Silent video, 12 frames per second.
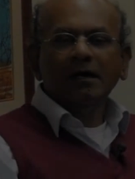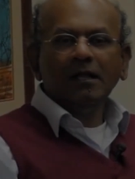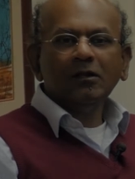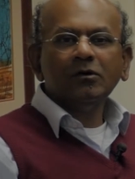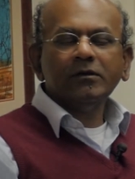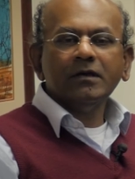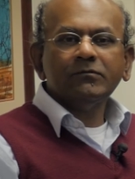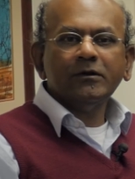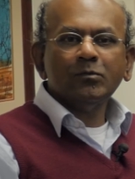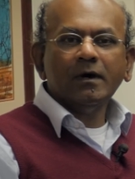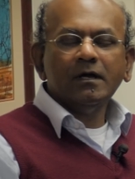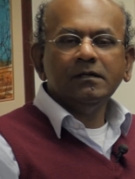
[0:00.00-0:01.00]
Hello
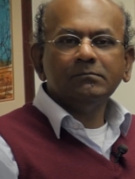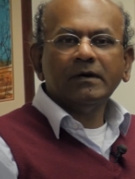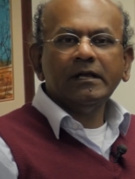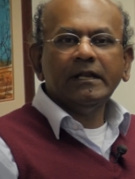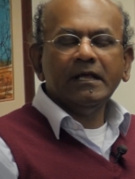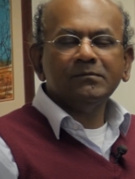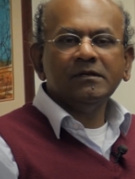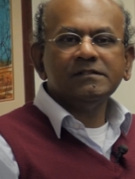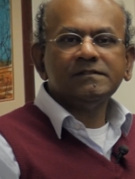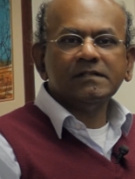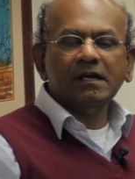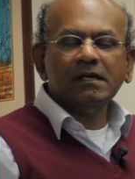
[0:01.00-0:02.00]
everyone, my name
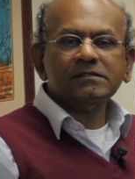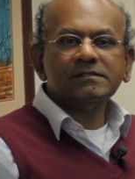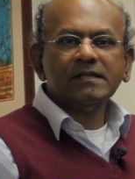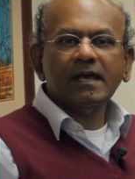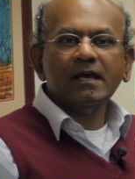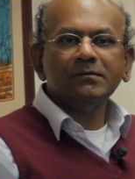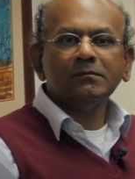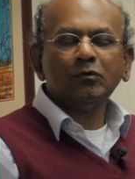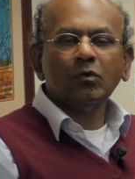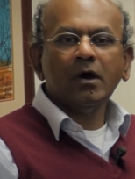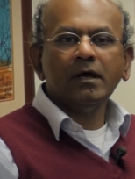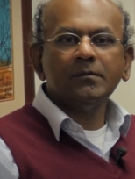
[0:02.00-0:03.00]
is Sam
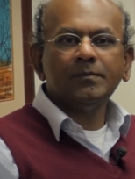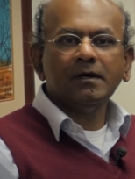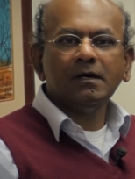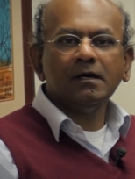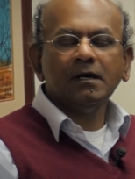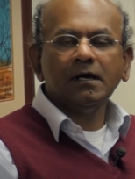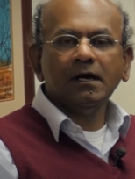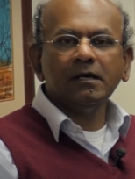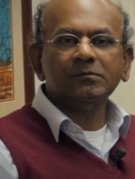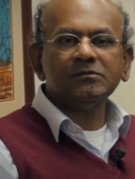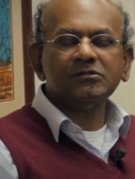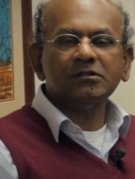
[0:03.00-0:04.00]
Royapa. I
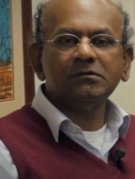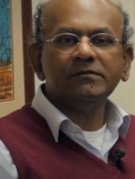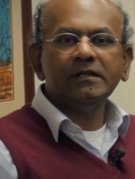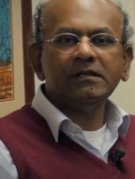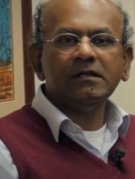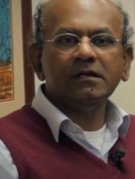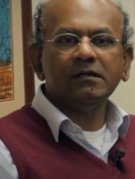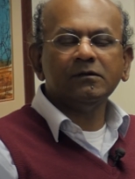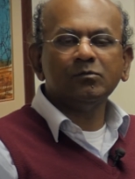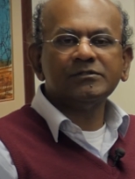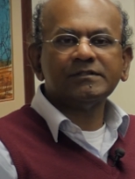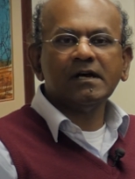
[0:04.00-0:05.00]
am serving here
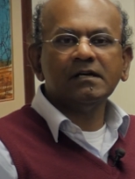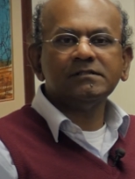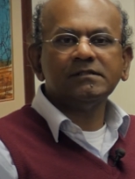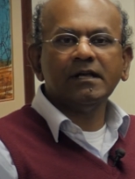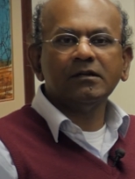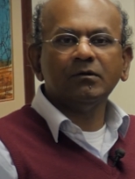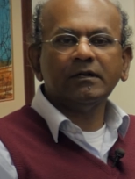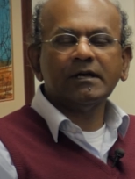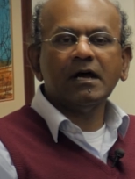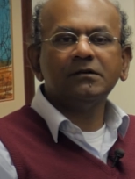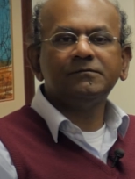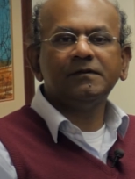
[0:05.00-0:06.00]
in Wisconsin Annual
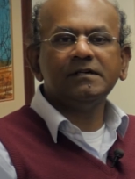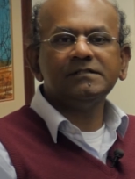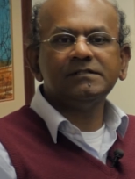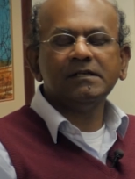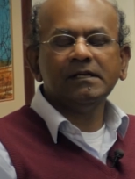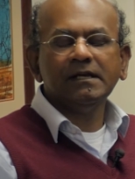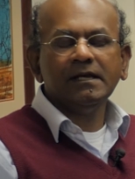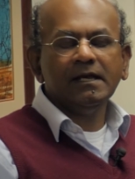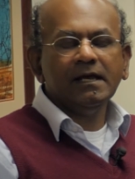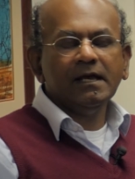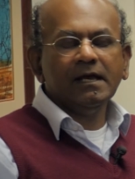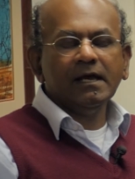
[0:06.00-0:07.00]
Conference
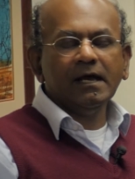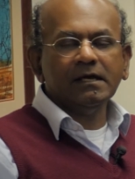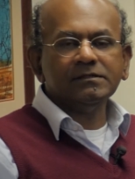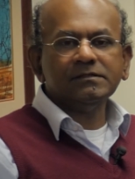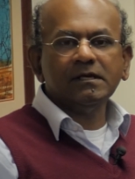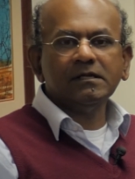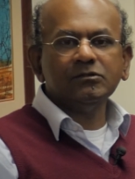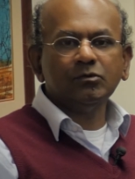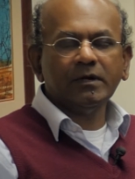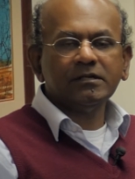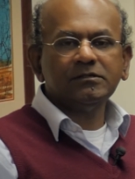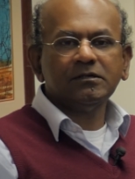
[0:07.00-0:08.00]
as a
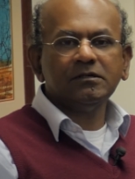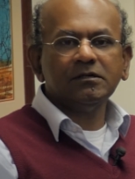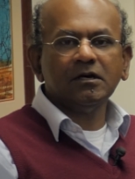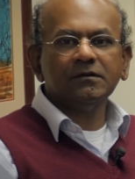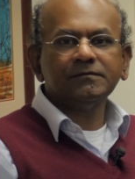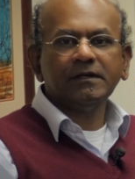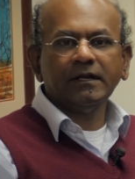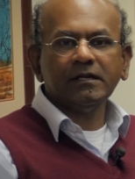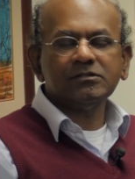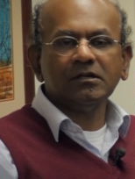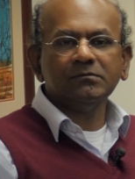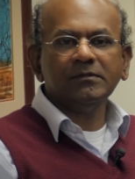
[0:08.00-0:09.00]
Director of
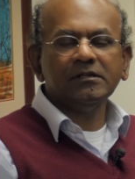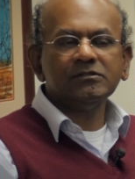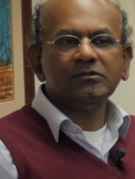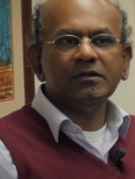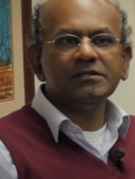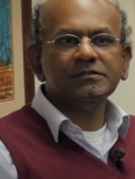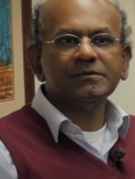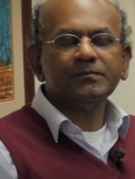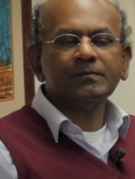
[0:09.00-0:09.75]
Connectional Ministries.